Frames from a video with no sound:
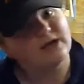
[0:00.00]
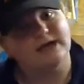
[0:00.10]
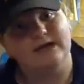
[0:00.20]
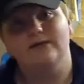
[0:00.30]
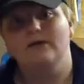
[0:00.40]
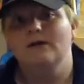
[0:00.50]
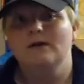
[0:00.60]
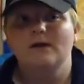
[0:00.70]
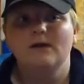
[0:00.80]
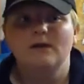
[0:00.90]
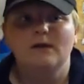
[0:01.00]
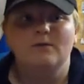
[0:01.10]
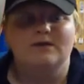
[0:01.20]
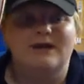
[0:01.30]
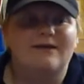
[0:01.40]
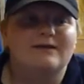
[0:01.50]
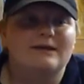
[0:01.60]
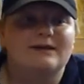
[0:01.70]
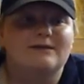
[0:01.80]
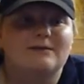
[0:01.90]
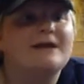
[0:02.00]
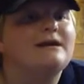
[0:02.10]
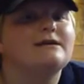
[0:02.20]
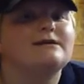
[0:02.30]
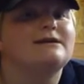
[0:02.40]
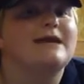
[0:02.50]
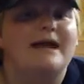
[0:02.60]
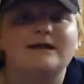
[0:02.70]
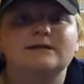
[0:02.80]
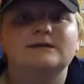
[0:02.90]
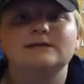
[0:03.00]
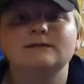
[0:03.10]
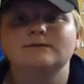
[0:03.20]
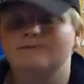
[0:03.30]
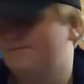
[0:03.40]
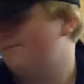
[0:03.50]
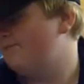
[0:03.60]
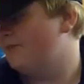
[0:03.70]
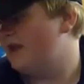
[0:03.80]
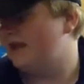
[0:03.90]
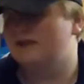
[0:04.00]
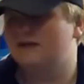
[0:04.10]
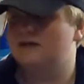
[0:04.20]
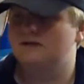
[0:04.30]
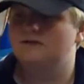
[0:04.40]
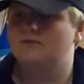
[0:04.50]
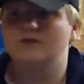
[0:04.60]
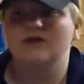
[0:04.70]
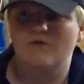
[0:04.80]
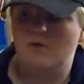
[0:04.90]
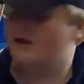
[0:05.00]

it out. We're down in England, Kent, England, whichever way